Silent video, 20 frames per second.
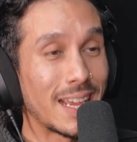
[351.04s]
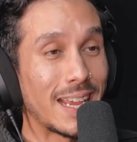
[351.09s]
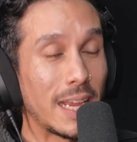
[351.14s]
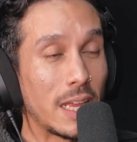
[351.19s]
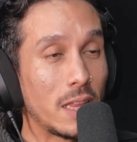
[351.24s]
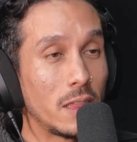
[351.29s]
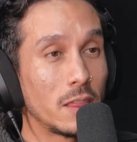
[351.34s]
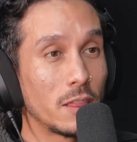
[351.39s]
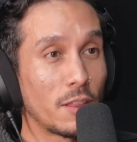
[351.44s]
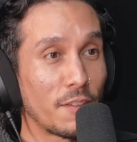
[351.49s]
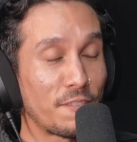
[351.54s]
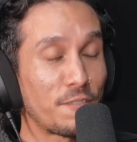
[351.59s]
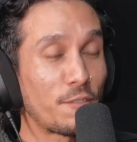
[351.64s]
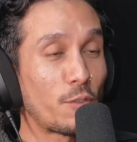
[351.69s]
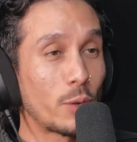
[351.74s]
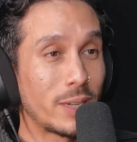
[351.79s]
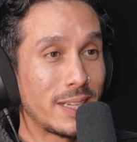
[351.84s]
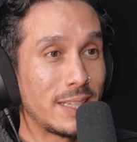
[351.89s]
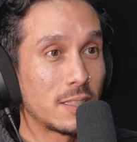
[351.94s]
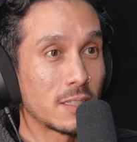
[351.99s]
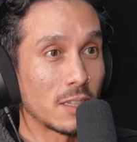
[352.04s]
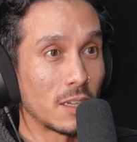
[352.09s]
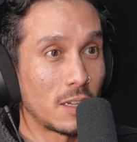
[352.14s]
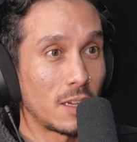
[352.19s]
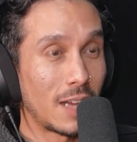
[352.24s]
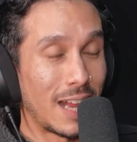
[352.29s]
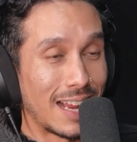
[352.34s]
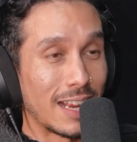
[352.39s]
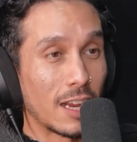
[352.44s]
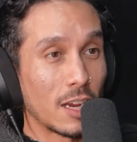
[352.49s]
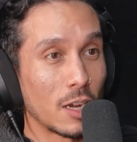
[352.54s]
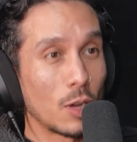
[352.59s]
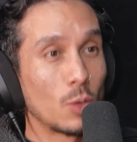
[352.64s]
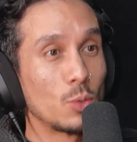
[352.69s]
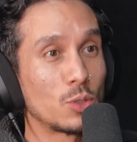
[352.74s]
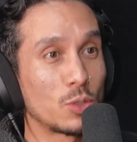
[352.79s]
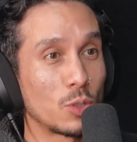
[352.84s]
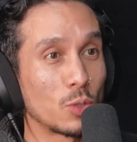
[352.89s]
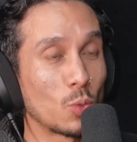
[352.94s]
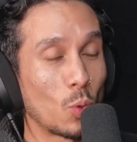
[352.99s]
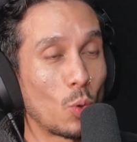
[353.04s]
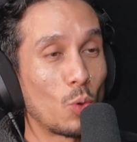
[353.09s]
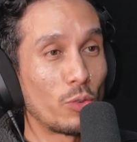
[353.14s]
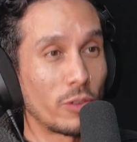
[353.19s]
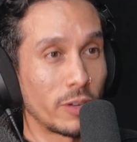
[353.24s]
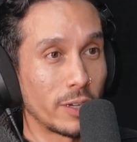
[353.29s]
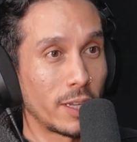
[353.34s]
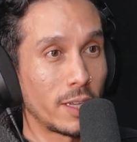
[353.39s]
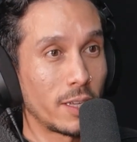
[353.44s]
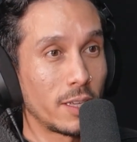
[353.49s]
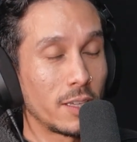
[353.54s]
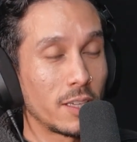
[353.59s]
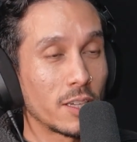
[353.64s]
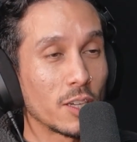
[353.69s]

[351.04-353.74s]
in the freezer and closed the door on it